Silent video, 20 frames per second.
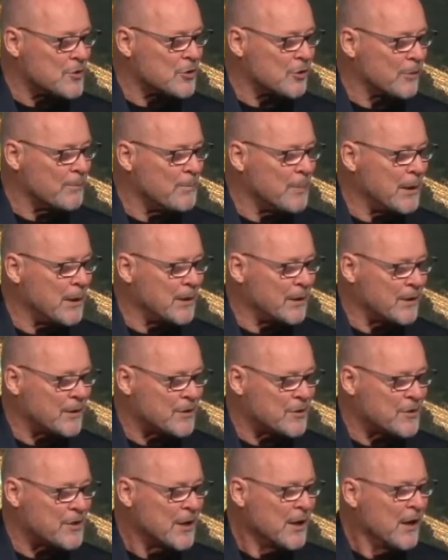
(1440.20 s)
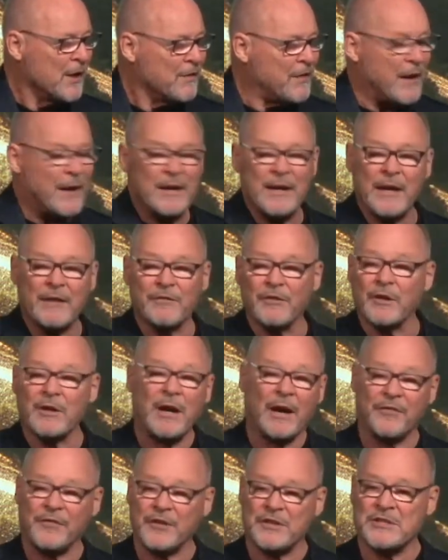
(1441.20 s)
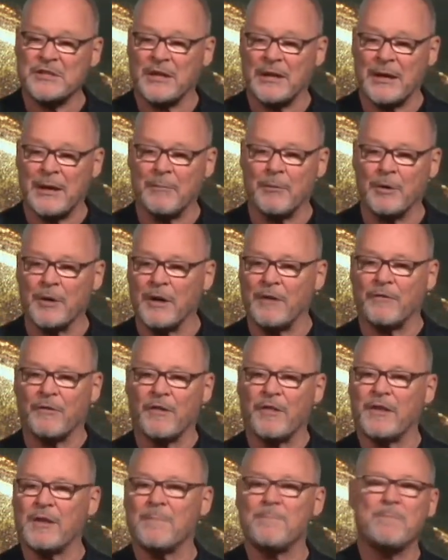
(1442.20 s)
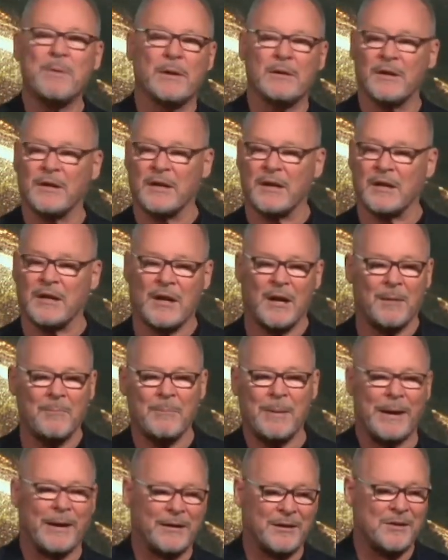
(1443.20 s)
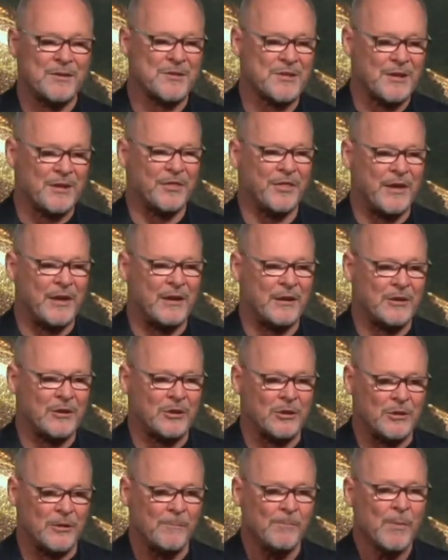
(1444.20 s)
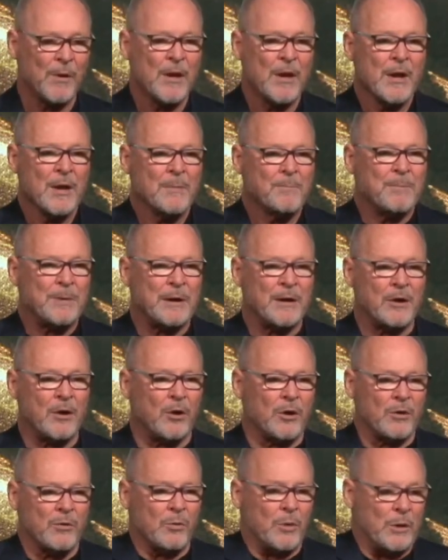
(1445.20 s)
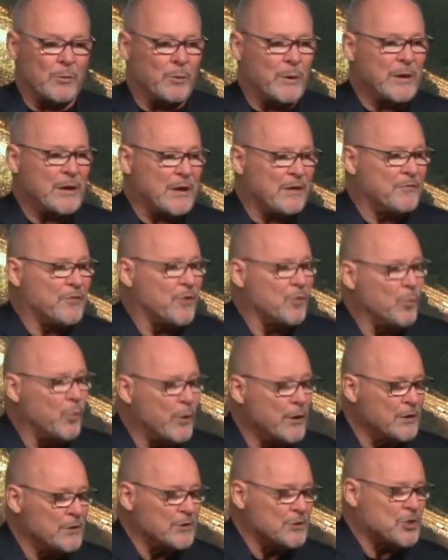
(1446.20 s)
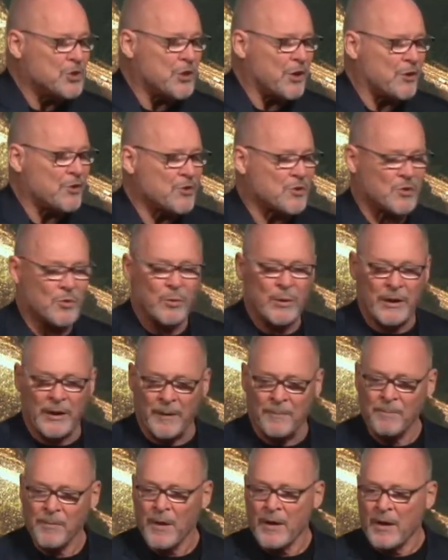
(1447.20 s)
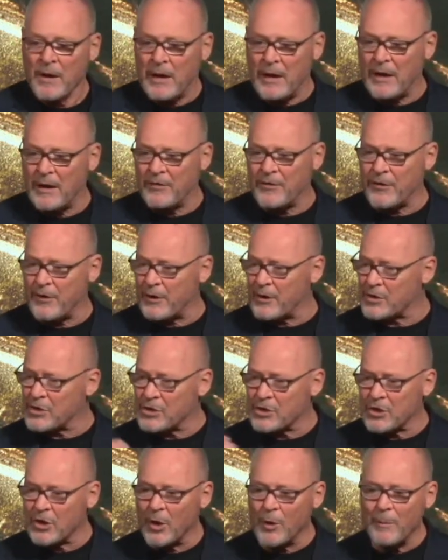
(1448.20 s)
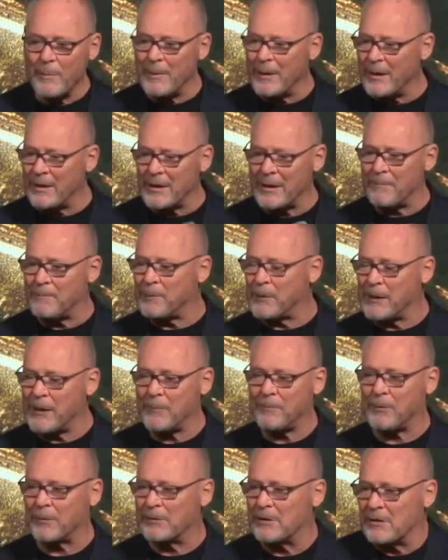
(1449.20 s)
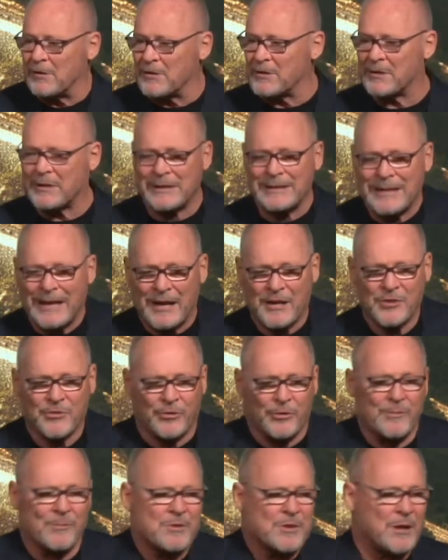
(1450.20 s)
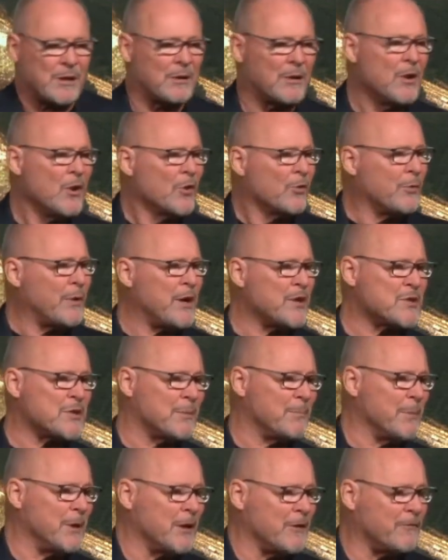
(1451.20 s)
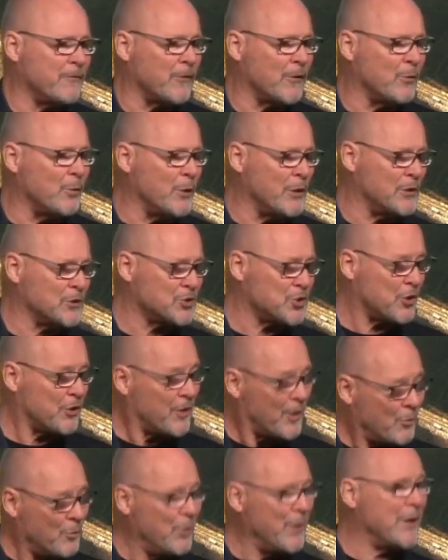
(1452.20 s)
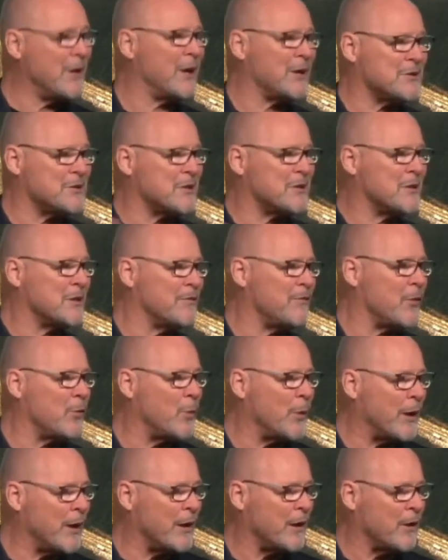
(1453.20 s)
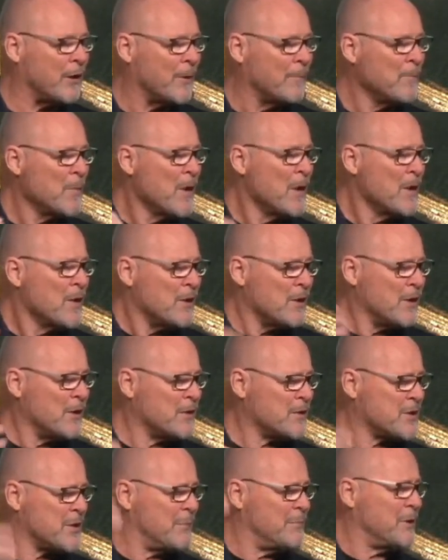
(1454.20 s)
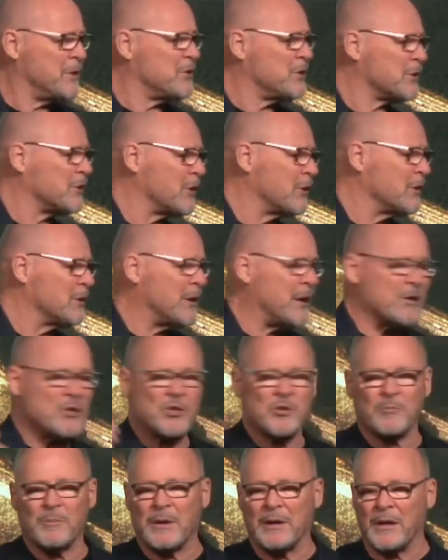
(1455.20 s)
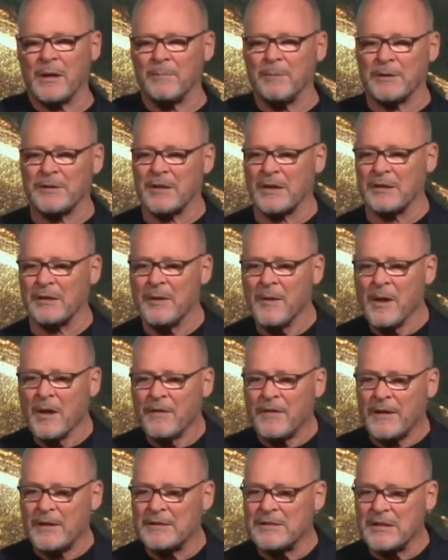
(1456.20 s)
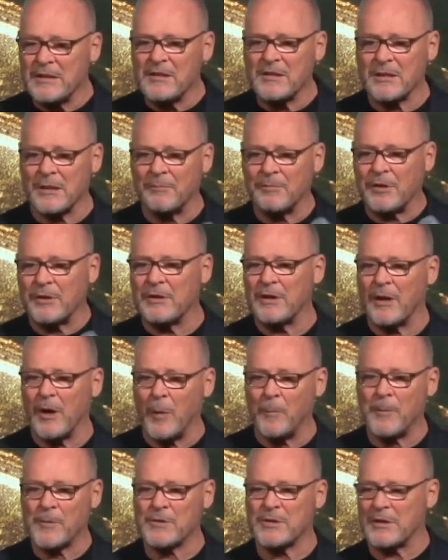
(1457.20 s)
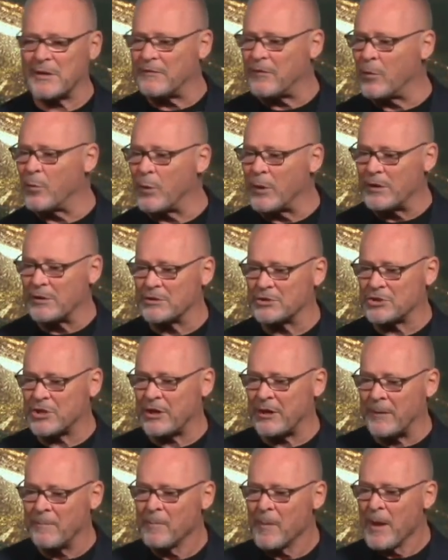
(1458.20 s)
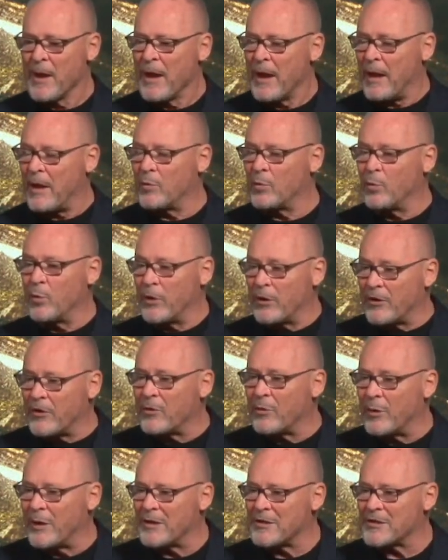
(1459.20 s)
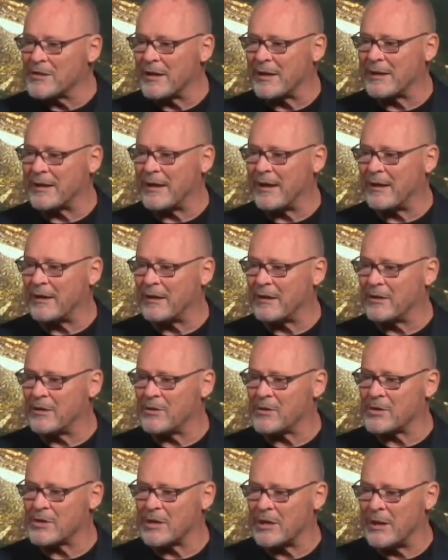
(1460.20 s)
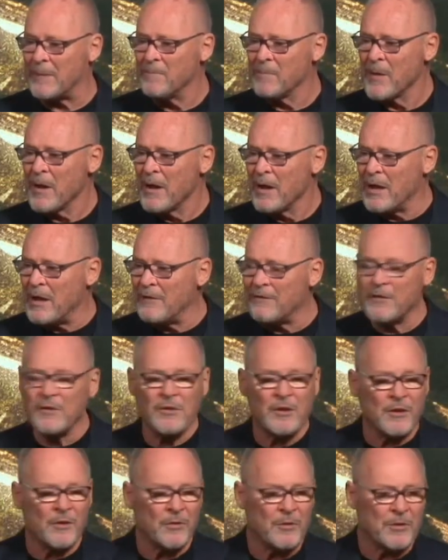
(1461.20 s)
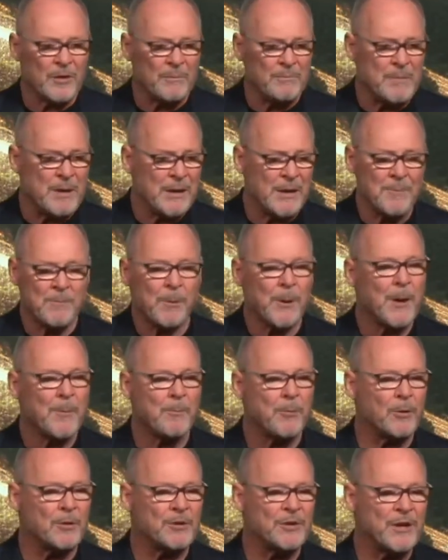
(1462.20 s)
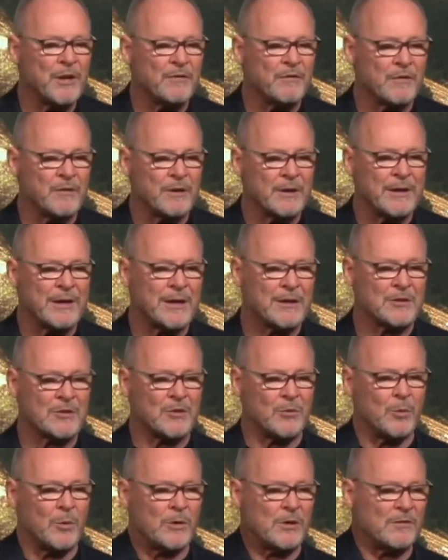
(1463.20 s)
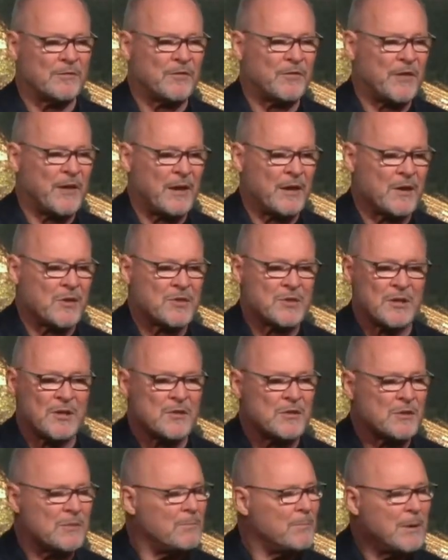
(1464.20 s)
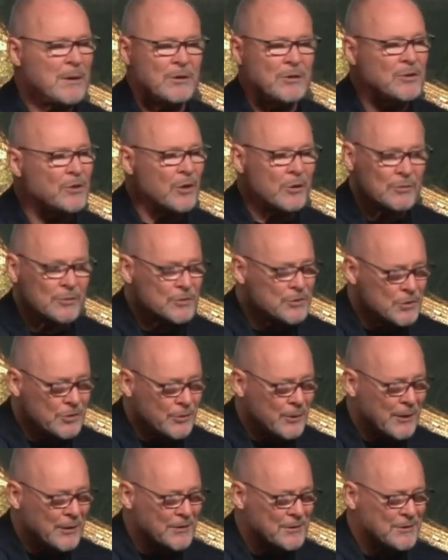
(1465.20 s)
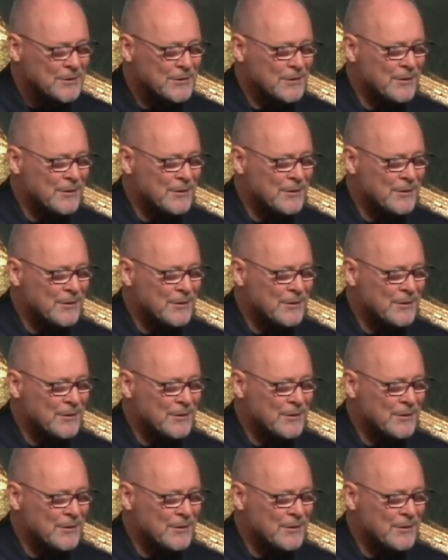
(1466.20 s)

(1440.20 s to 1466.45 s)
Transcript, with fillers: or millions that never got the time or never the ability to come back and say thank you. But or when we give the wheelchairs away, uh, there are so many people, little classrooms that raise up money for a wheelchair that we got to give away, or uh, somebody took their lunch money, but they they did something to help us give a wheelchair, and we're the ones that get it. You see, even though many people people never get the word of thanks doesn't mean don't do it.